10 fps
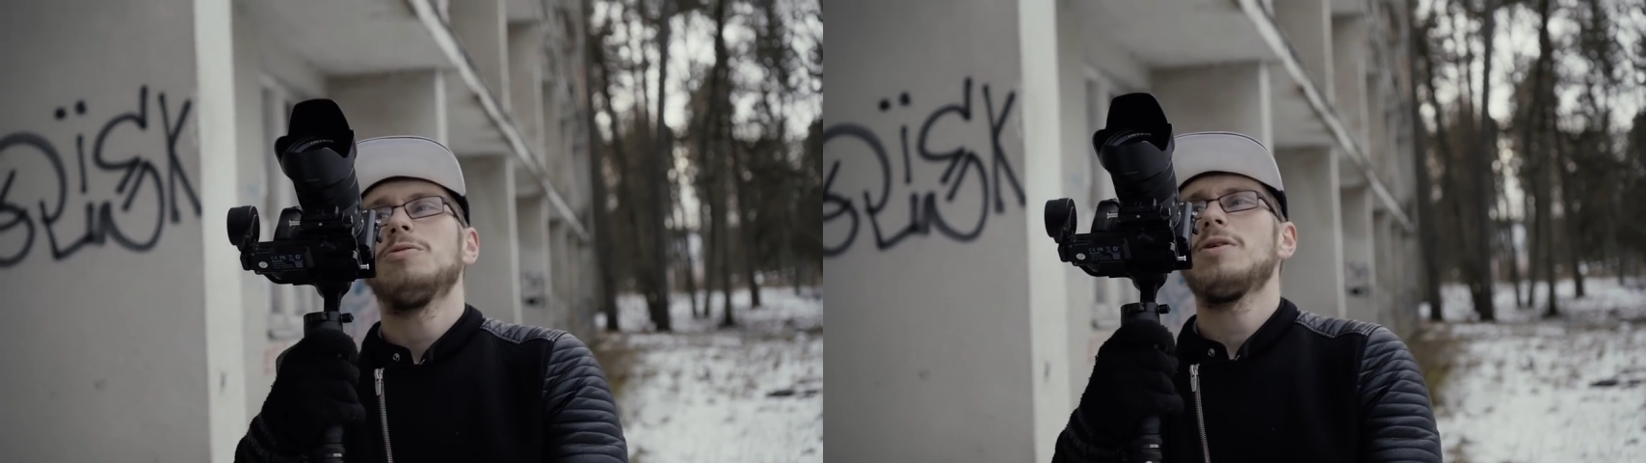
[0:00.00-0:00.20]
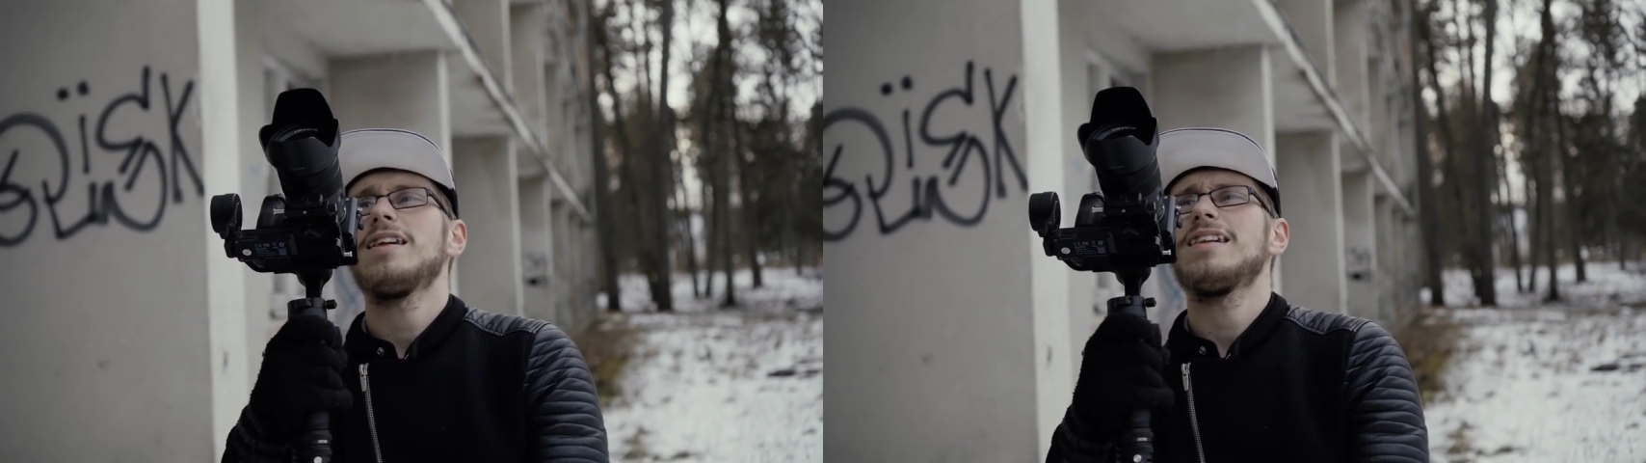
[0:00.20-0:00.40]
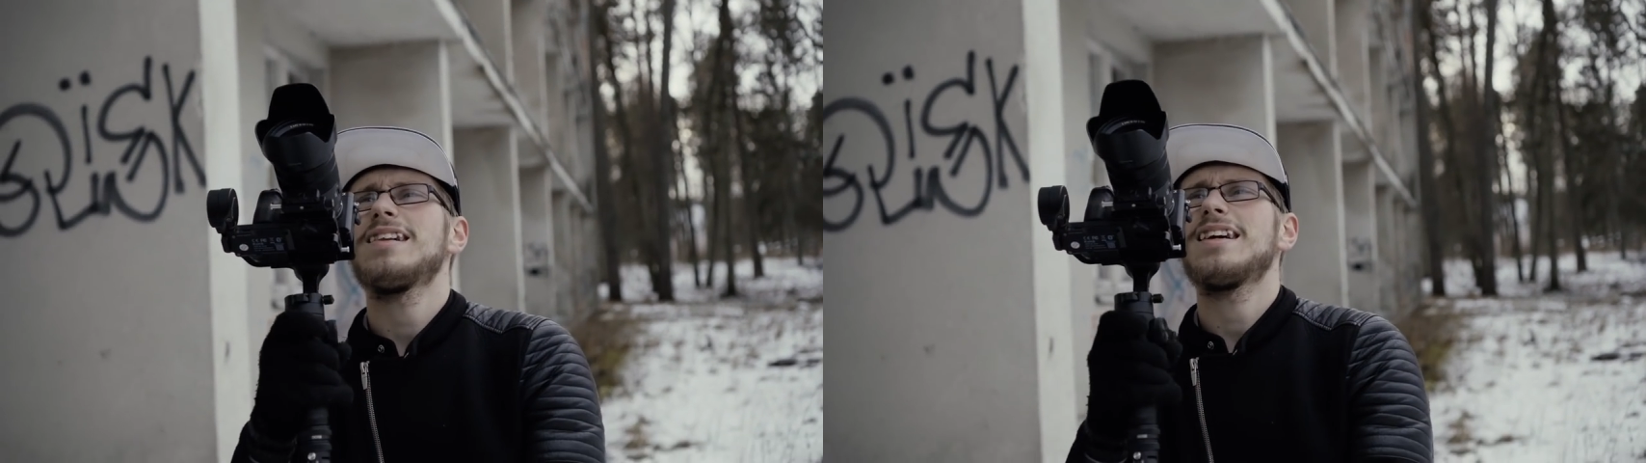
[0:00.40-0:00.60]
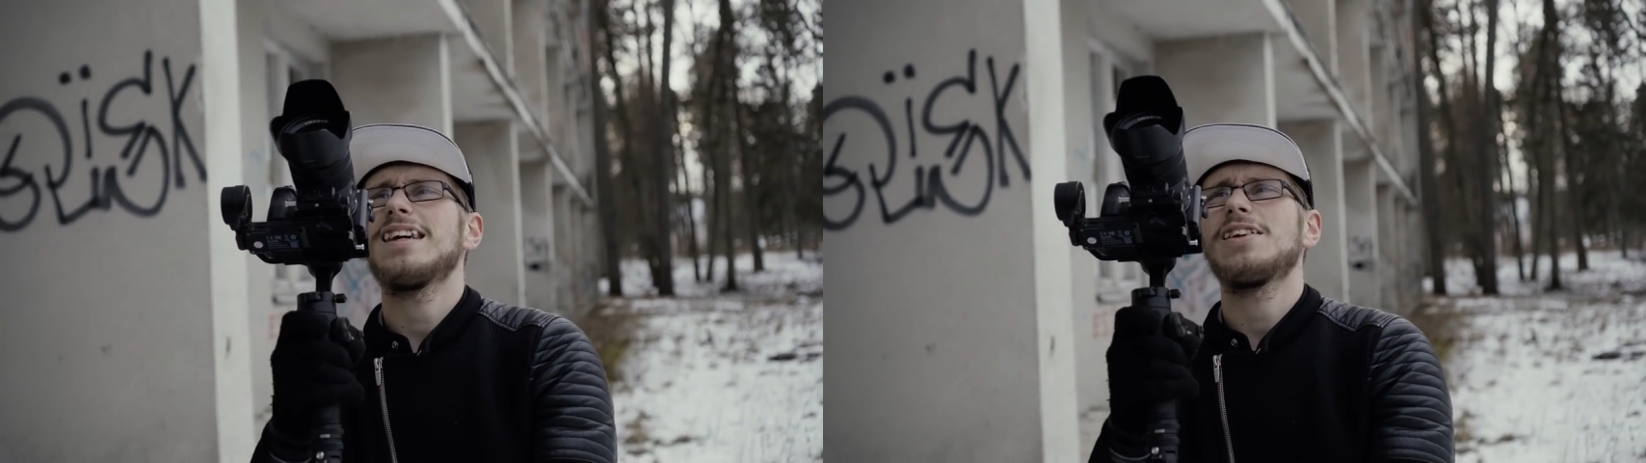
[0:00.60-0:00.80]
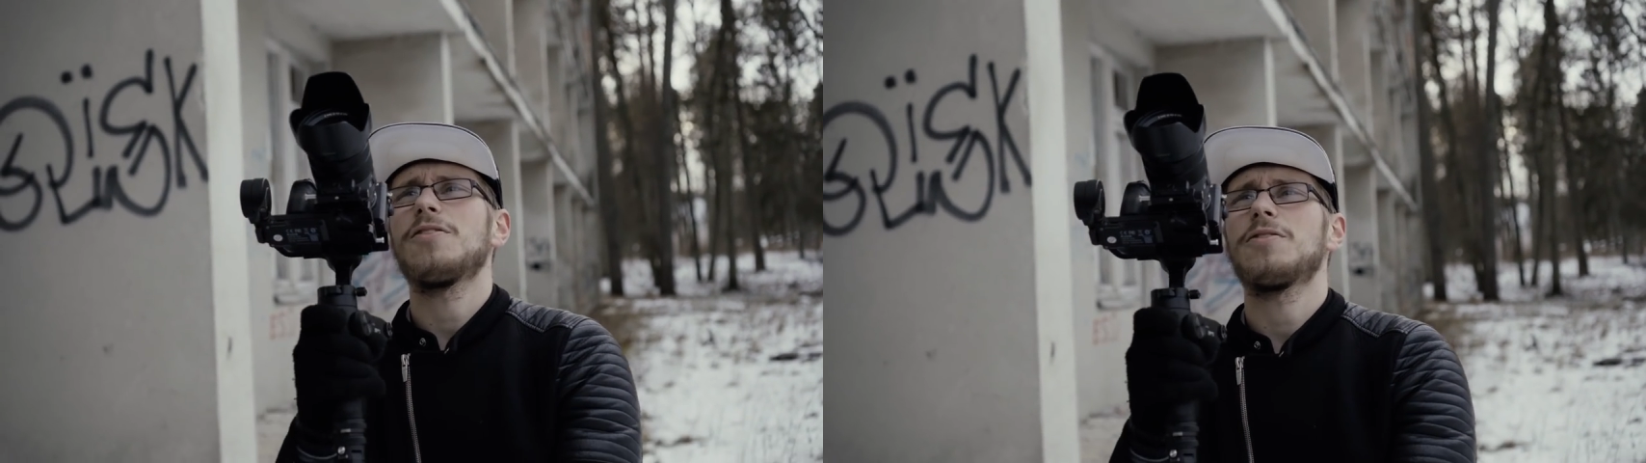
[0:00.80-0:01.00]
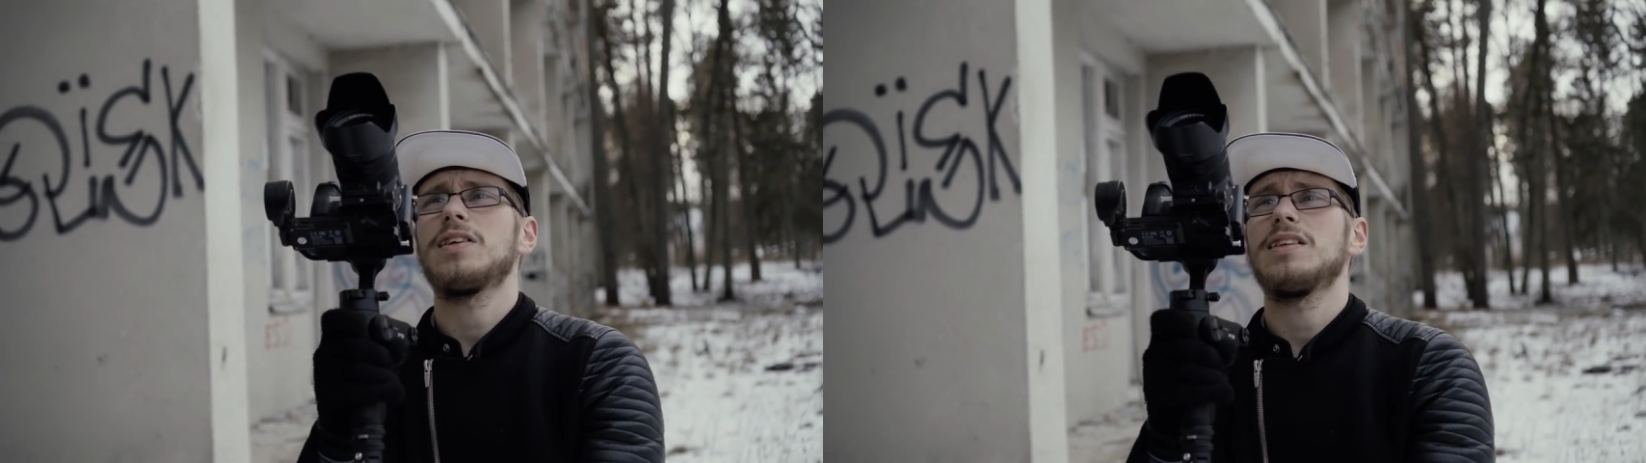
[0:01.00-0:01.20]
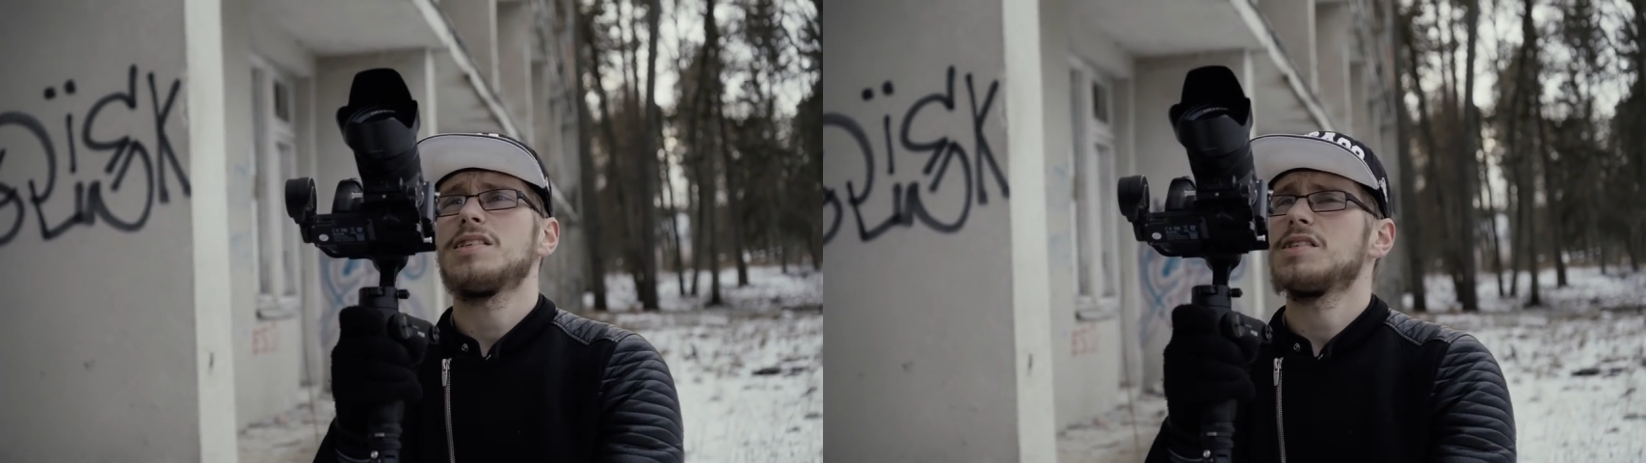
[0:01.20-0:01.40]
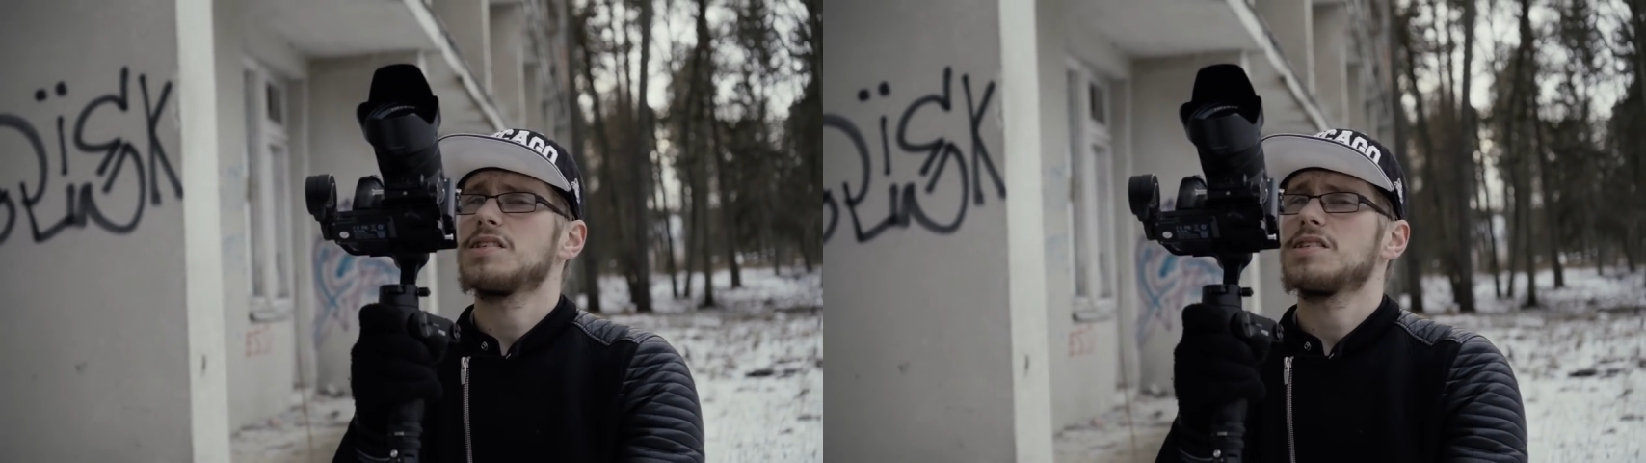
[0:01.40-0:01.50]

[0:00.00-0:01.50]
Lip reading: well, I don't think this